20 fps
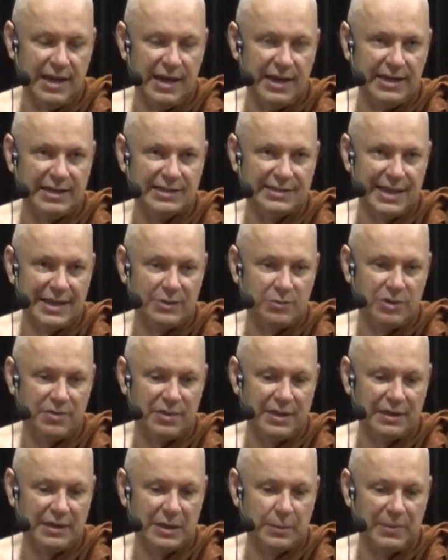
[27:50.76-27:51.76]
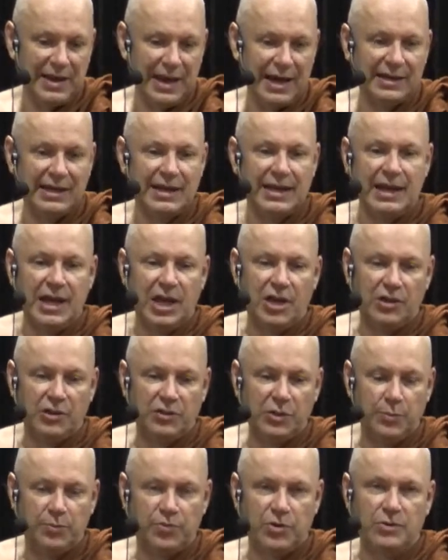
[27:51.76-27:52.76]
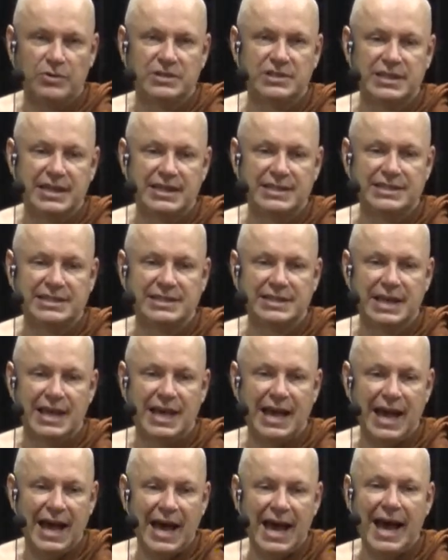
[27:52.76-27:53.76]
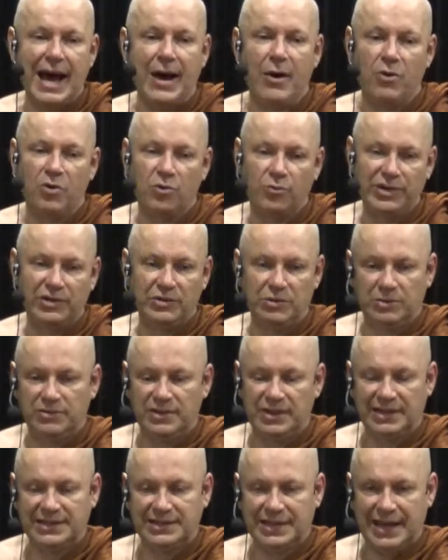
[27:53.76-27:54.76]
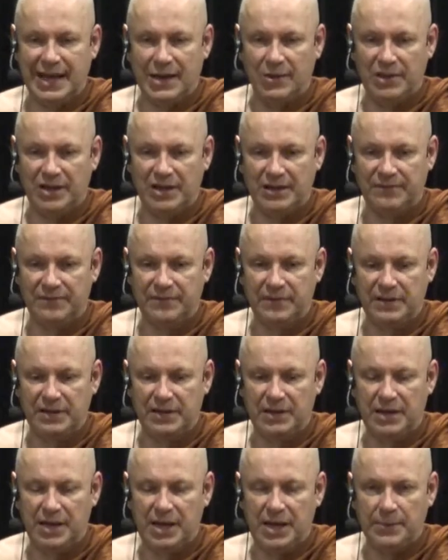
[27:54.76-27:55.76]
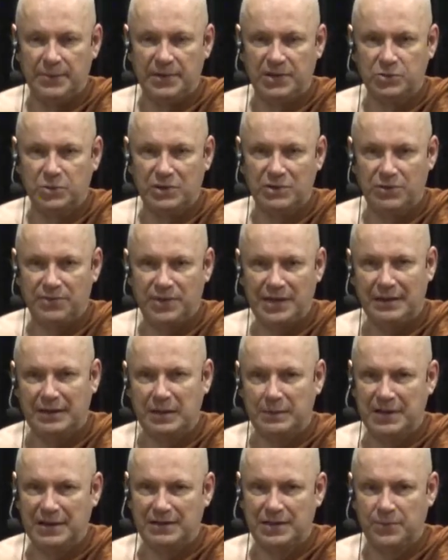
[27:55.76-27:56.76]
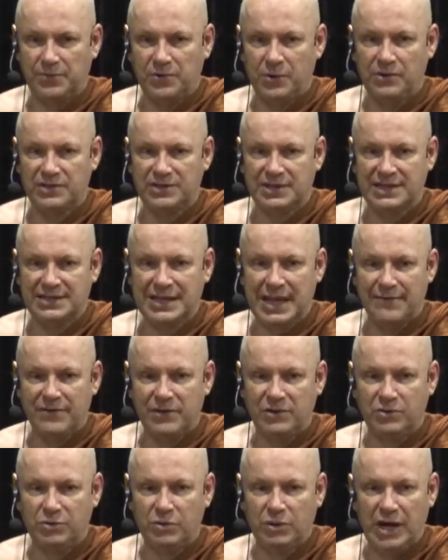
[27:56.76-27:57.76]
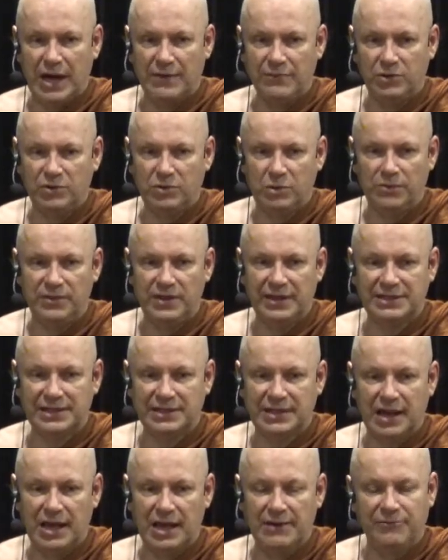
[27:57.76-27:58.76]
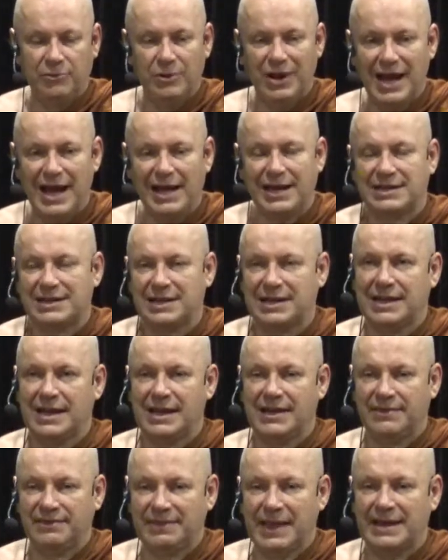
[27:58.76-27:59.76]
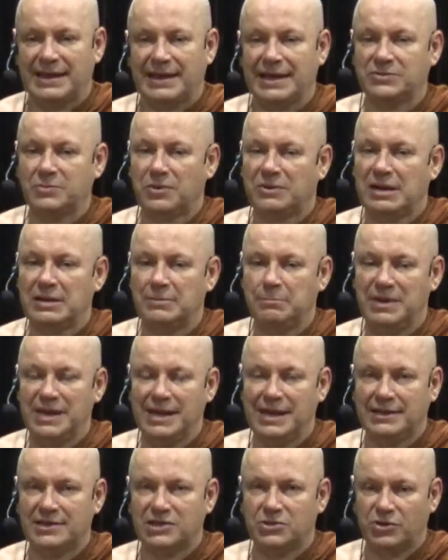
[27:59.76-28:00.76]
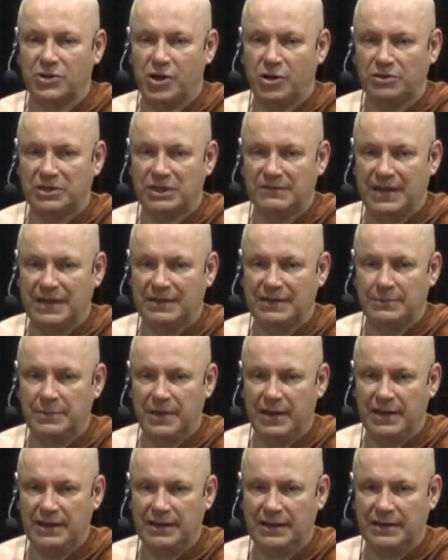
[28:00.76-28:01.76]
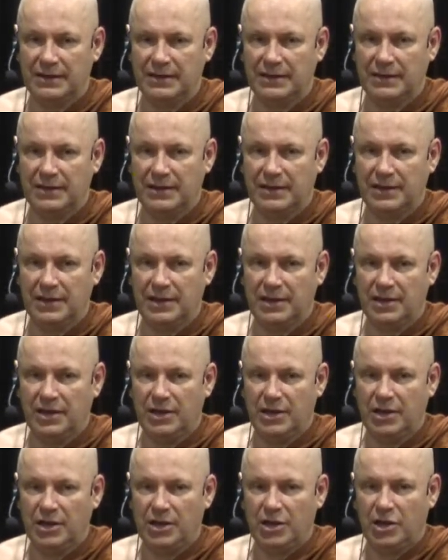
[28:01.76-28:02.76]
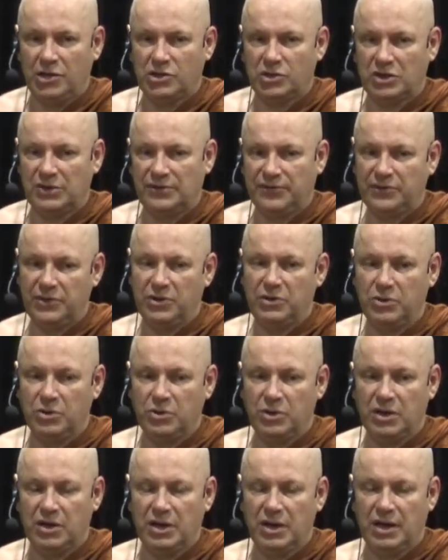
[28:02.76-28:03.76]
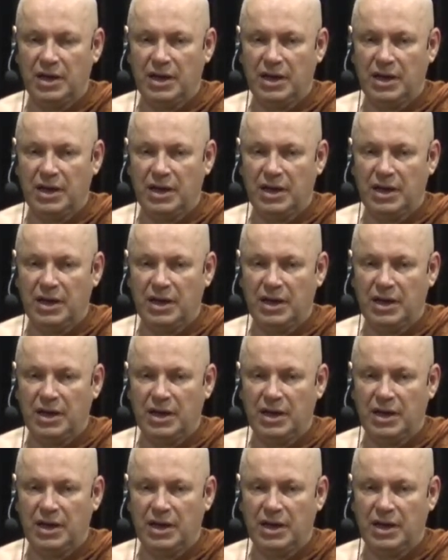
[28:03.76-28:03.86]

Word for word: instead we think about the process, how we do things in our life, uh, because when you think about the process, how you do, how you do things in the life, you actually, that is what it means to cultivate the mind. So if you